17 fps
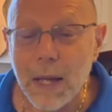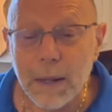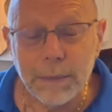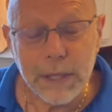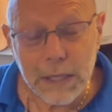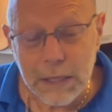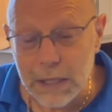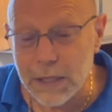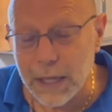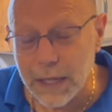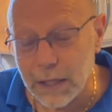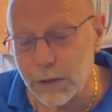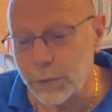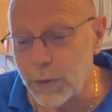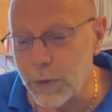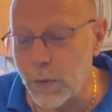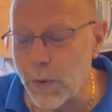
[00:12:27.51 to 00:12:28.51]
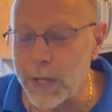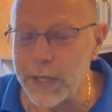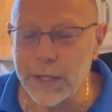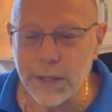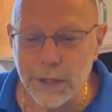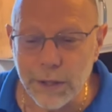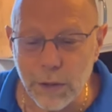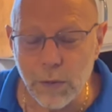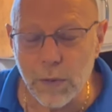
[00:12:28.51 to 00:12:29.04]
just think through what you're
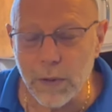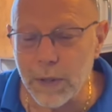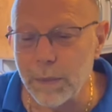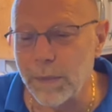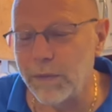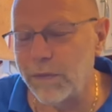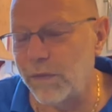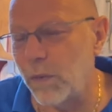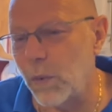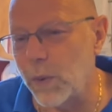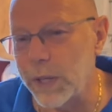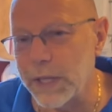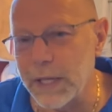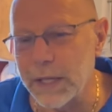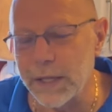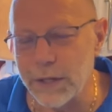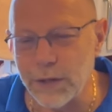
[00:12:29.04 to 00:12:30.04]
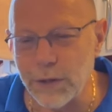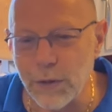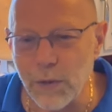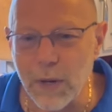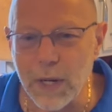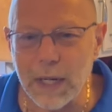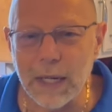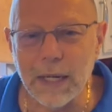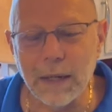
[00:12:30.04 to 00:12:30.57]
doing before you do
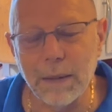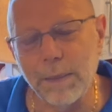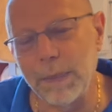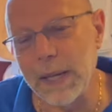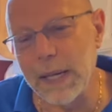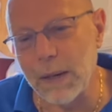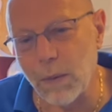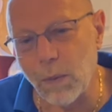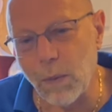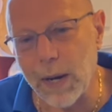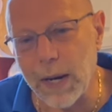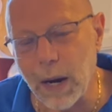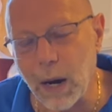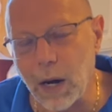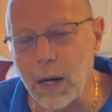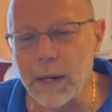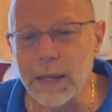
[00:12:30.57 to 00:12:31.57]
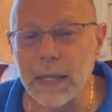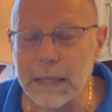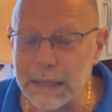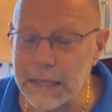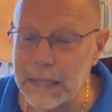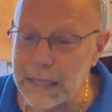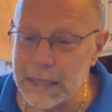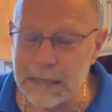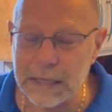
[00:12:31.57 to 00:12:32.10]
it and be aware that
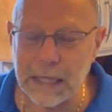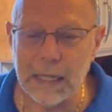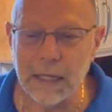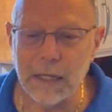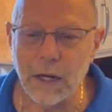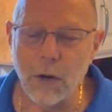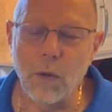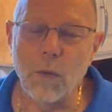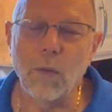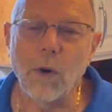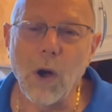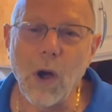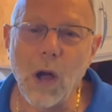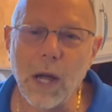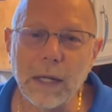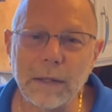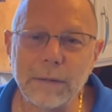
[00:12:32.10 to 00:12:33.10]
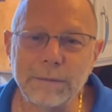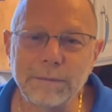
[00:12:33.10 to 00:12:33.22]
things can go wrong.